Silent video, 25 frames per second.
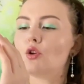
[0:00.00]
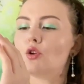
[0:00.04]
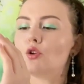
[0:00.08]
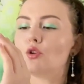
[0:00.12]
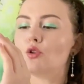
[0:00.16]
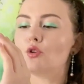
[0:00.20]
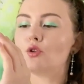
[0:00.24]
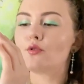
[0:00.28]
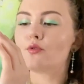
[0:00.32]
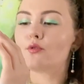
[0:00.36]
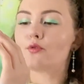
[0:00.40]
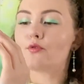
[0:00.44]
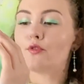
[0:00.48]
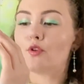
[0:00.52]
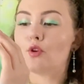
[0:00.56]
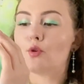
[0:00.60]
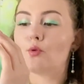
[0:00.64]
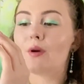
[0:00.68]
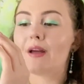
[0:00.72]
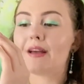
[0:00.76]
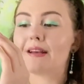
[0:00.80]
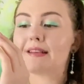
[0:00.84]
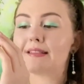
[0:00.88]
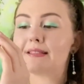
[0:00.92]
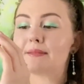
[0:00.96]
your view
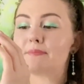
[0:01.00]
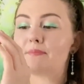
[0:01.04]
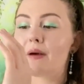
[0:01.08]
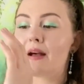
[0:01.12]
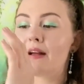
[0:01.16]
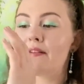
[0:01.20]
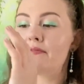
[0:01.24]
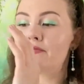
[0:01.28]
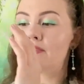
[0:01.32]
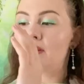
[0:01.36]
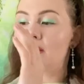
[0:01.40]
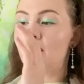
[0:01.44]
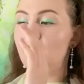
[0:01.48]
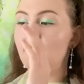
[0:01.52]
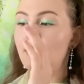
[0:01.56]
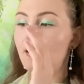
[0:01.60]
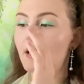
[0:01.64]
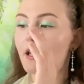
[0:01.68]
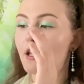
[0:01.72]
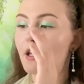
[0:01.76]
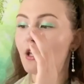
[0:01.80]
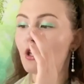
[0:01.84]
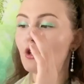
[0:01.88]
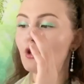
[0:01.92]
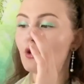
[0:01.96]
expanded
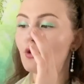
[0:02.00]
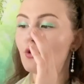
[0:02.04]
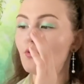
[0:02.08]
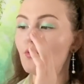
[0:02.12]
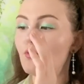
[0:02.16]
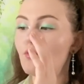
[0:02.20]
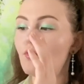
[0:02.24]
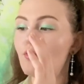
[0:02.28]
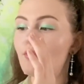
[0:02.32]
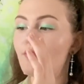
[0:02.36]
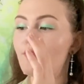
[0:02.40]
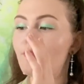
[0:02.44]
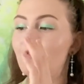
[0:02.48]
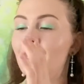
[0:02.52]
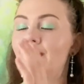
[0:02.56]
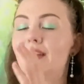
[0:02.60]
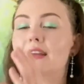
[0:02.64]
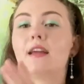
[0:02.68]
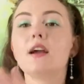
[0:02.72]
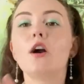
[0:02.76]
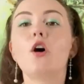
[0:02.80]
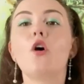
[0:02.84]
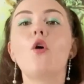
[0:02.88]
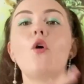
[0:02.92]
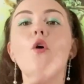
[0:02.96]
into
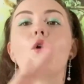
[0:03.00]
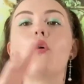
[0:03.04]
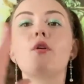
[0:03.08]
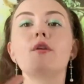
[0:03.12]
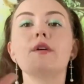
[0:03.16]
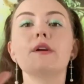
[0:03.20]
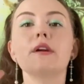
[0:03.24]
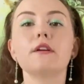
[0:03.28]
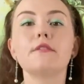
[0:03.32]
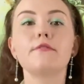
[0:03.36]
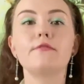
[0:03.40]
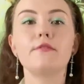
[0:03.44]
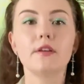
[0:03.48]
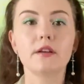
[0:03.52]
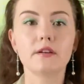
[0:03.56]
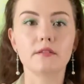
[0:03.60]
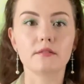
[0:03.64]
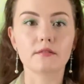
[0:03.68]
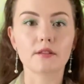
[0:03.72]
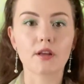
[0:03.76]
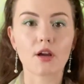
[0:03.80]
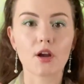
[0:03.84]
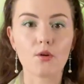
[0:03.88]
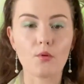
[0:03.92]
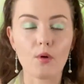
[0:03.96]
the auric
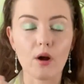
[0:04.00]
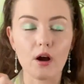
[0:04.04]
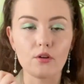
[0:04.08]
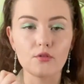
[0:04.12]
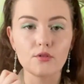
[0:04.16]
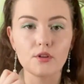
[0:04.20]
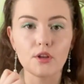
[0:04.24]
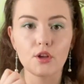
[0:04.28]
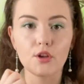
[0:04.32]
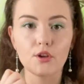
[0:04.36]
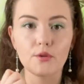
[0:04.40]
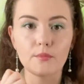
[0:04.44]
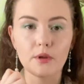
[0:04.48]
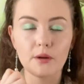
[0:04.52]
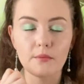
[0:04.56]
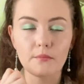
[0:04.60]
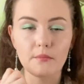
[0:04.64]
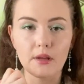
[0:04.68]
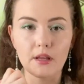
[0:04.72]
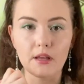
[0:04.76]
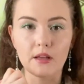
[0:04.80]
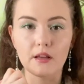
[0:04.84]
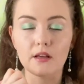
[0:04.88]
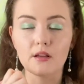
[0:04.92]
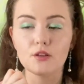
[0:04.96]
field around the human
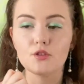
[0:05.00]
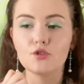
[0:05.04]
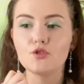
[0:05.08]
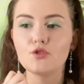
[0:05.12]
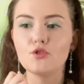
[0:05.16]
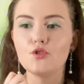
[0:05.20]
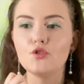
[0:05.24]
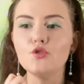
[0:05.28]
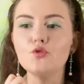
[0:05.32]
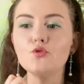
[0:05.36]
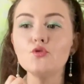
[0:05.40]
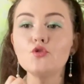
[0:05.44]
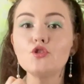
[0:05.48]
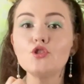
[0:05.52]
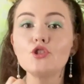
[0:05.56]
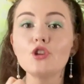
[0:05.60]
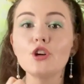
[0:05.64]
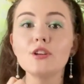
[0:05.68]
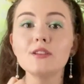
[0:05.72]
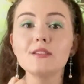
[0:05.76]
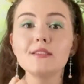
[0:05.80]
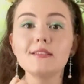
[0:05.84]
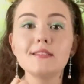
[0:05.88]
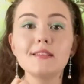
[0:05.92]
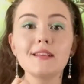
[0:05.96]
being. So you
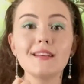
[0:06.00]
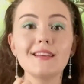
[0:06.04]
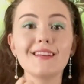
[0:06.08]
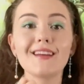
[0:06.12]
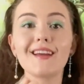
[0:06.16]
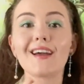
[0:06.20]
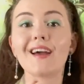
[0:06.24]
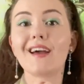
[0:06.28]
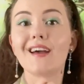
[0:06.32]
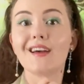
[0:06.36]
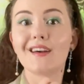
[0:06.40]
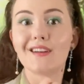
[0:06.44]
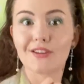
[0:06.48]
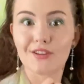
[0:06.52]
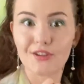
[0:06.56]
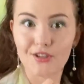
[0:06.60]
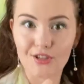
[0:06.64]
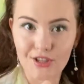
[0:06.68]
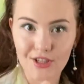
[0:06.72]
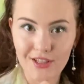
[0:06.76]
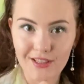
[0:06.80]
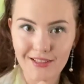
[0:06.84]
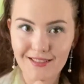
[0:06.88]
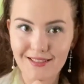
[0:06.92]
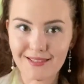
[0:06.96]
start seeing
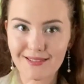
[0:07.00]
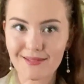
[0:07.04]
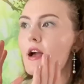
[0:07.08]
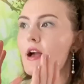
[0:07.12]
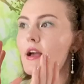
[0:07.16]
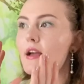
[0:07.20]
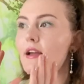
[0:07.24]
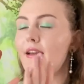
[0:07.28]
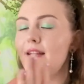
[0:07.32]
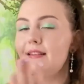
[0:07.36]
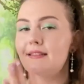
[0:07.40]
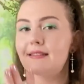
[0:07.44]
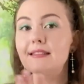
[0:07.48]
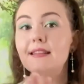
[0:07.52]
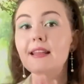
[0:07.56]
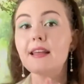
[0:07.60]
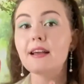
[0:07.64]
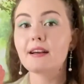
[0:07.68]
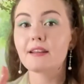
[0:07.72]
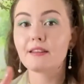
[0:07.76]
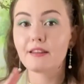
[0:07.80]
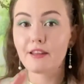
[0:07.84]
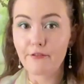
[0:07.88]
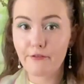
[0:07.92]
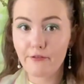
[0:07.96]
energies. It's
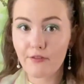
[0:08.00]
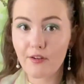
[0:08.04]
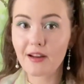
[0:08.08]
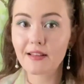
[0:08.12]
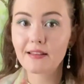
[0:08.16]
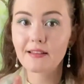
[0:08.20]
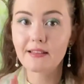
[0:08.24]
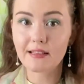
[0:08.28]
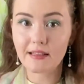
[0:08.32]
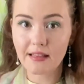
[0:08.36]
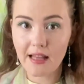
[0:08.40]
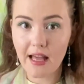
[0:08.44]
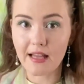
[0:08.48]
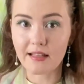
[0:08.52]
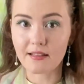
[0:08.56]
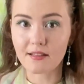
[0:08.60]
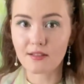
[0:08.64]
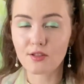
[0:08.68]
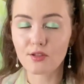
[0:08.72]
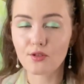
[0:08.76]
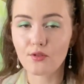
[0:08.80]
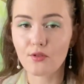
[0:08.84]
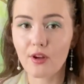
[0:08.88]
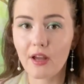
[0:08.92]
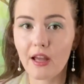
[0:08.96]
like a different
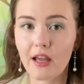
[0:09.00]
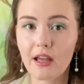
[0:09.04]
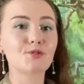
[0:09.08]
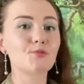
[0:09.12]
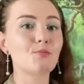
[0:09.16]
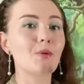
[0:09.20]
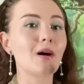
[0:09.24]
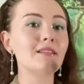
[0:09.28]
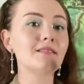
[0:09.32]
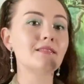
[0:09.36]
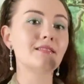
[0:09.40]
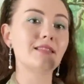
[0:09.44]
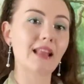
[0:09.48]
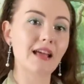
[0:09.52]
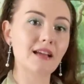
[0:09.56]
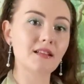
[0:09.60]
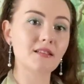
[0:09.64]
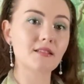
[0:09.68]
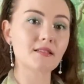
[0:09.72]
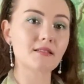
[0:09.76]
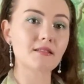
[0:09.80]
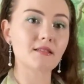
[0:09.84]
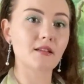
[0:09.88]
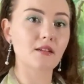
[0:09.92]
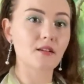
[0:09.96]
lens, okay? One
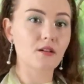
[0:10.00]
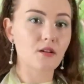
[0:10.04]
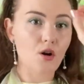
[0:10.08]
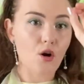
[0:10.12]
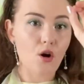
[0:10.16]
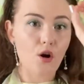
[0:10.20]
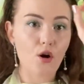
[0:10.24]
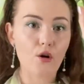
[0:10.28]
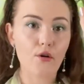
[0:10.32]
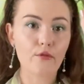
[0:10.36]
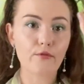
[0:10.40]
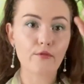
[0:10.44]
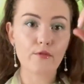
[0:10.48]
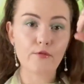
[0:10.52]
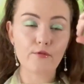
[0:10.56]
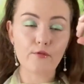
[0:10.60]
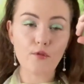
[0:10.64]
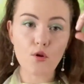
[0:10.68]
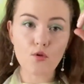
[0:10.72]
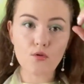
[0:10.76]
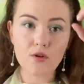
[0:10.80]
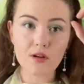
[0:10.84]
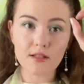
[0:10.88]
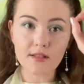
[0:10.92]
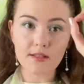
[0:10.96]
lens of
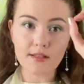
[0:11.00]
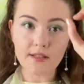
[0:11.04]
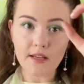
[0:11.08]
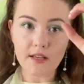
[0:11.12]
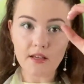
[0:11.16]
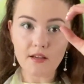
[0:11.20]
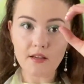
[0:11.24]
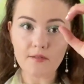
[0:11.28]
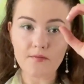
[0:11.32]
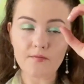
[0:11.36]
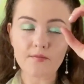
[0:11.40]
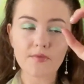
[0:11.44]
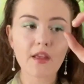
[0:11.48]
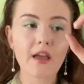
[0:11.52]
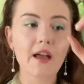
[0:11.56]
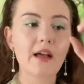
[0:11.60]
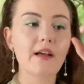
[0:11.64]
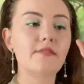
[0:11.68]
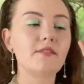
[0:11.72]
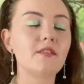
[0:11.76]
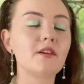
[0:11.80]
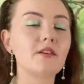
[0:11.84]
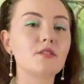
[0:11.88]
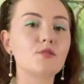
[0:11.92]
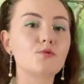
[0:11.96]
focusing
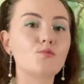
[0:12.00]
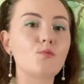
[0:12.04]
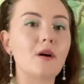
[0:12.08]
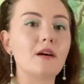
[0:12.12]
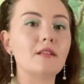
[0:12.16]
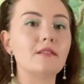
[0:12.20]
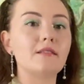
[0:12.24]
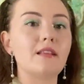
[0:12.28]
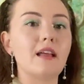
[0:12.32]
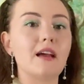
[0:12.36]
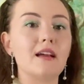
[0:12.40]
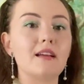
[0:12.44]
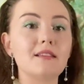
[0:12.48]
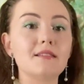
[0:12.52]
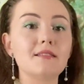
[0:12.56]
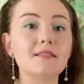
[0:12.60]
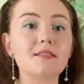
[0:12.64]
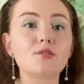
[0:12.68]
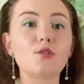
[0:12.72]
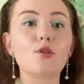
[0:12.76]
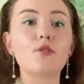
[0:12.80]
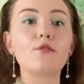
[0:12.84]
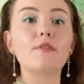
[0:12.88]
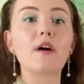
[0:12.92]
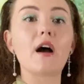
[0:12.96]
and there's one lens
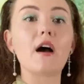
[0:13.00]
of